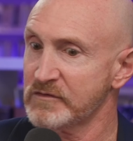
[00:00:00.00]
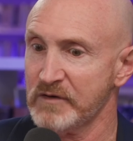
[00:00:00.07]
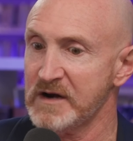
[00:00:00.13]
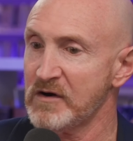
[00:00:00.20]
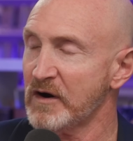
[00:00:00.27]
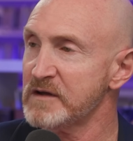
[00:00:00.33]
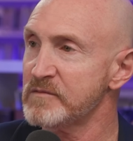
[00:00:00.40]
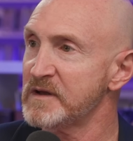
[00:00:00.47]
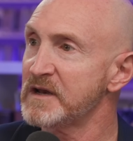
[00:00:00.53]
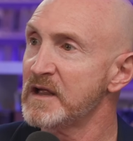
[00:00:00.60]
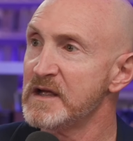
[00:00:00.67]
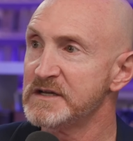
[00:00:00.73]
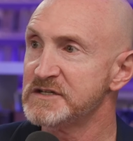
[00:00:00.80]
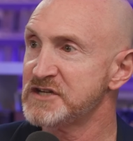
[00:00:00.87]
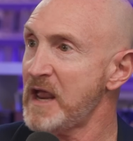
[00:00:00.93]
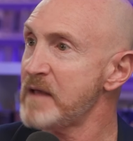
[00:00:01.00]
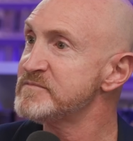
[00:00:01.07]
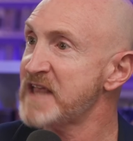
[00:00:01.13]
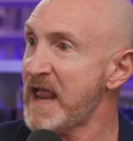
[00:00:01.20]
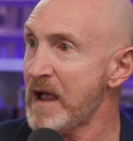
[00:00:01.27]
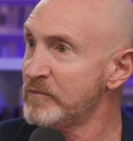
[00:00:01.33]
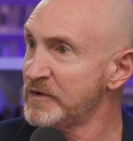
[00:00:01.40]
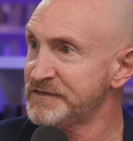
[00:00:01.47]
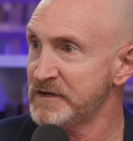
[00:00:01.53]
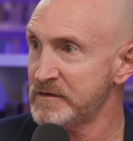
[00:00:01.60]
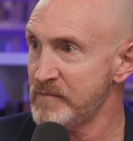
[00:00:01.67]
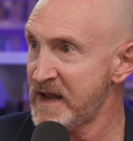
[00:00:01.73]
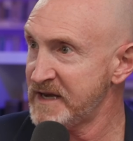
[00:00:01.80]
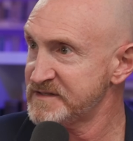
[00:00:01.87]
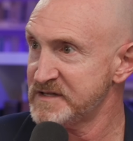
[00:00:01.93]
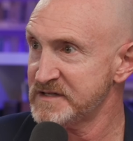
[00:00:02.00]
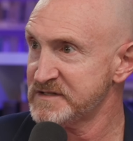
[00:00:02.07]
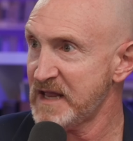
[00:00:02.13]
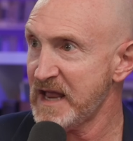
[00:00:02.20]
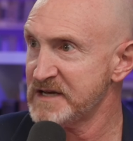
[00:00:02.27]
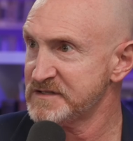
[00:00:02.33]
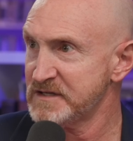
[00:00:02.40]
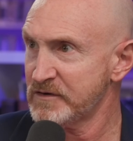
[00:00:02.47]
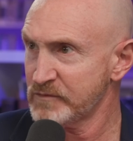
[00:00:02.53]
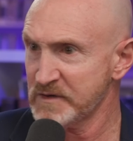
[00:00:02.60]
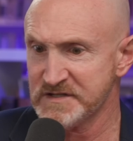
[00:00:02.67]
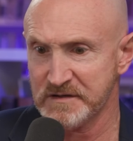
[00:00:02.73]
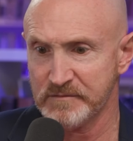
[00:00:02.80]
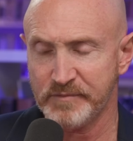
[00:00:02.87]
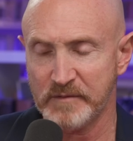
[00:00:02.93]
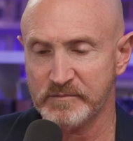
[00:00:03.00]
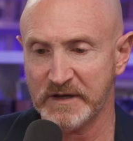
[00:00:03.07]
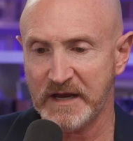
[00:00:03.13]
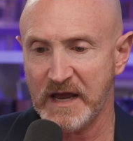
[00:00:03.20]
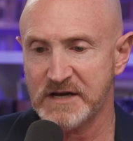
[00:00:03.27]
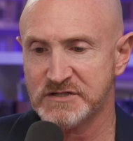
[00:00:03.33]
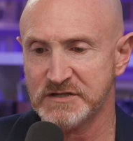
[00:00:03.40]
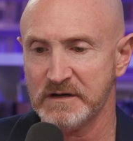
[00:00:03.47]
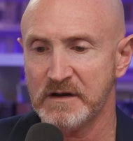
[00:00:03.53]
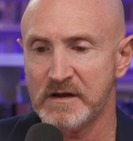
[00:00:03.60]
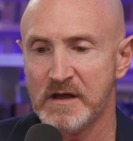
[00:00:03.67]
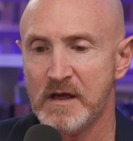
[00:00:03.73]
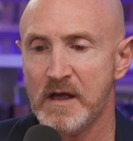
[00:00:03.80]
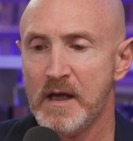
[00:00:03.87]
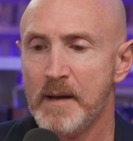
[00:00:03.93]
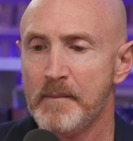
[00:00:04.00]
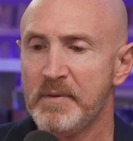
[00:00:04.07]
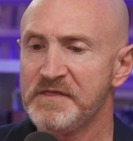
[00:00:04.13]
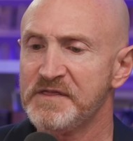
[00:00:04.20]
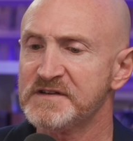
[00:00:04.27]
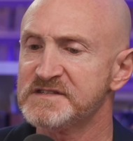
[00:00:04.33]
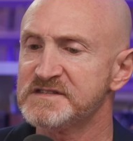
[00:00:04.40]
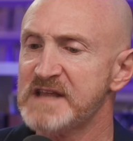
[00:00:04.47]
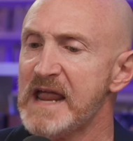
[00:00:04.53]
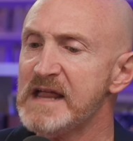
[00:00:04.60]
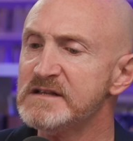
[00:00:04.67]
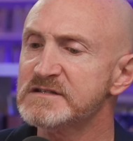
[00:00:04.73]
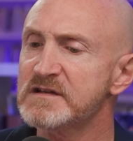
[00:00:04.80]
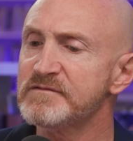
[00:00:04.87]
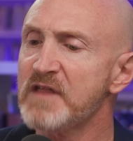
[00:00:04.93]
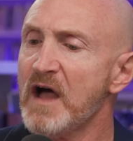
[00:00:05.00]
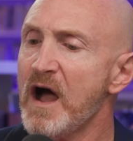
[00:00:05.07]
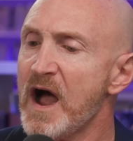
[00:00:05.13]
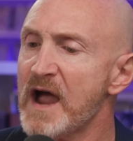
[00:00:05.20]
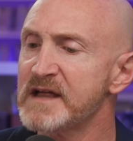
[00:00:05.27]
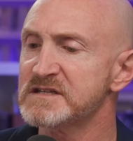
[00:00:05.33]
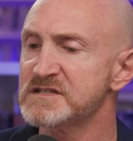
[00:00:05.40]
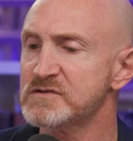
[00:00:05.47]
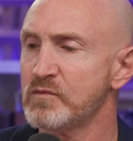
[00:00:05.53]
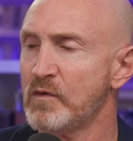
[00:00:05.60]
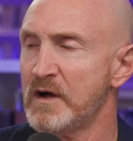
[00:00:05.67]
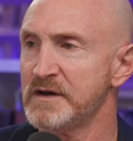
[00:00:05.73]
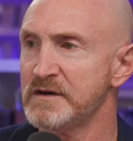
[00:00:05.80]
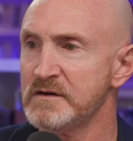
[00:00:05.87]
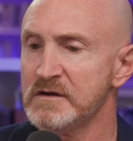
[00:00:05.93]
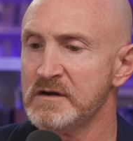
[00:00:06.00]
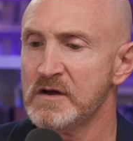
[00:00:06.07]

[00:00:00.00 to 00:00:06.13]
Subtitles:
great argument. James Hamilton makes this case in a recent publication. But the saints of the highest one